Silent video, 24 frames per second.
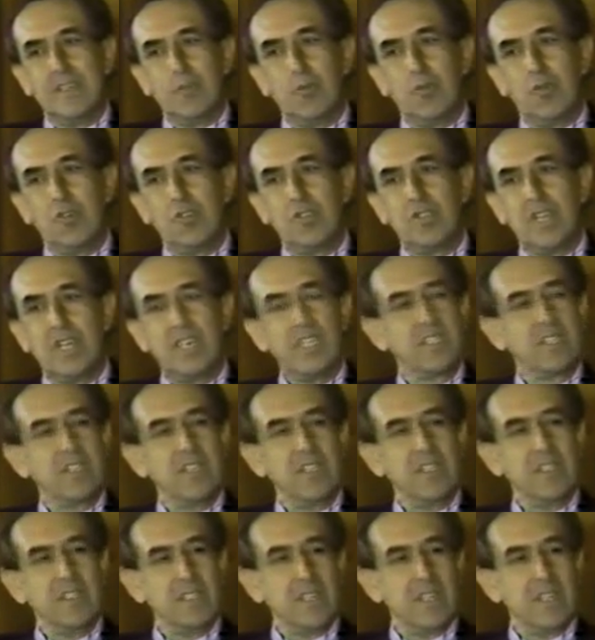was as
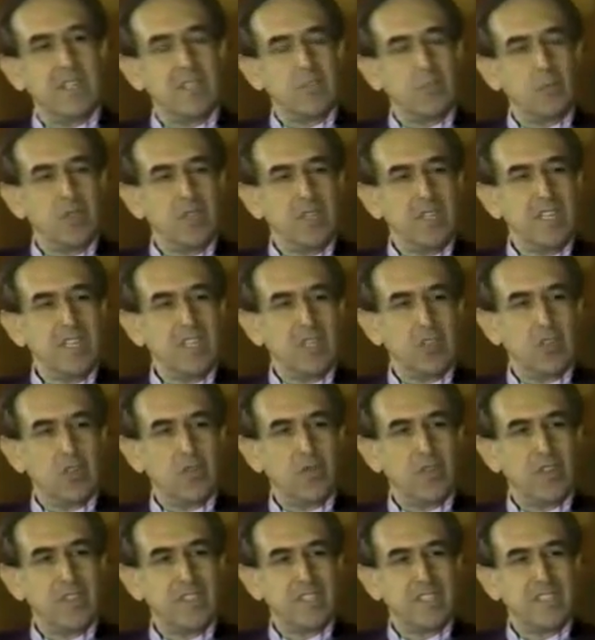criticized within the
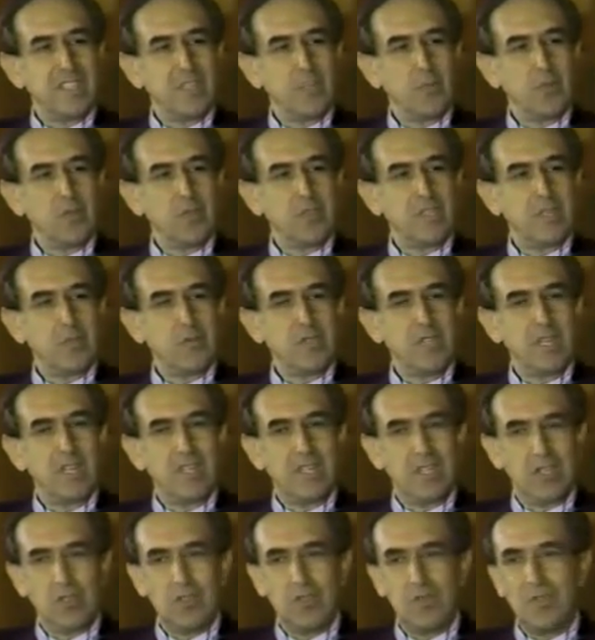office as he was
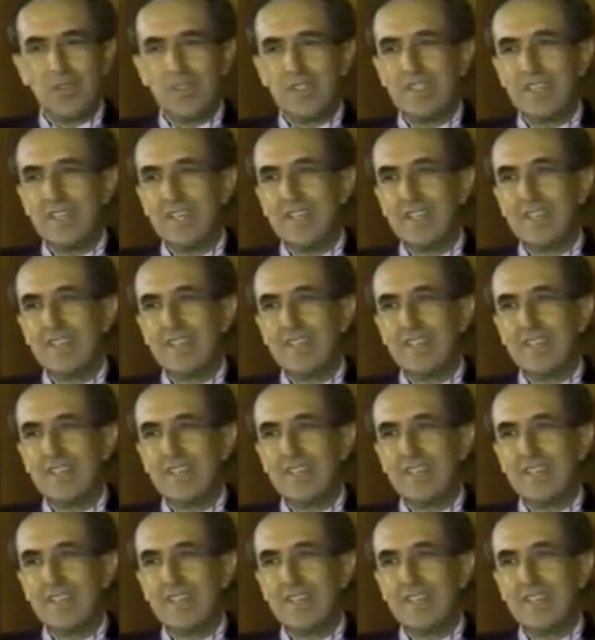outside the office.